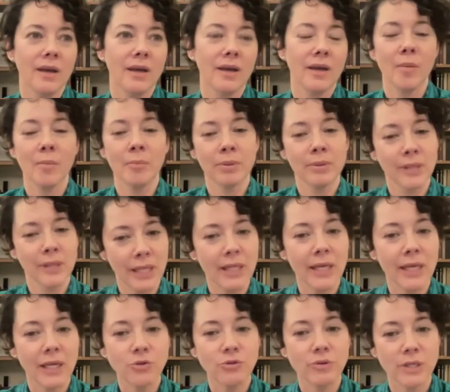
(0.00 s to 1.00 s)

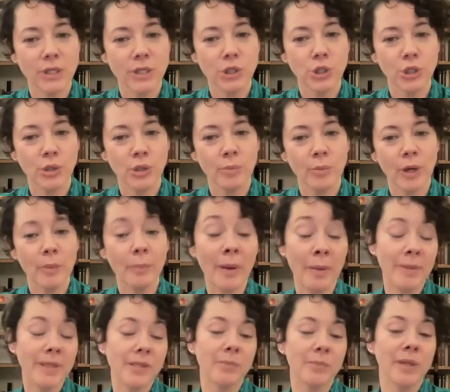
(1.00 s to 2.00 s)
completely traditional book,
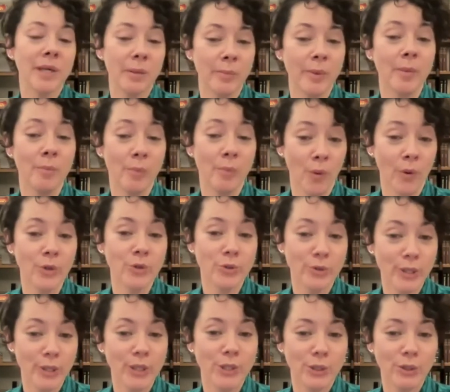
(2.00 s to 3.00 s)
maybe something a bit more
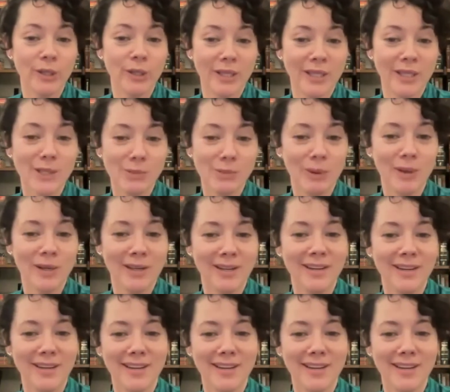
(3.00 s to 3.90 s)
traditional than this one.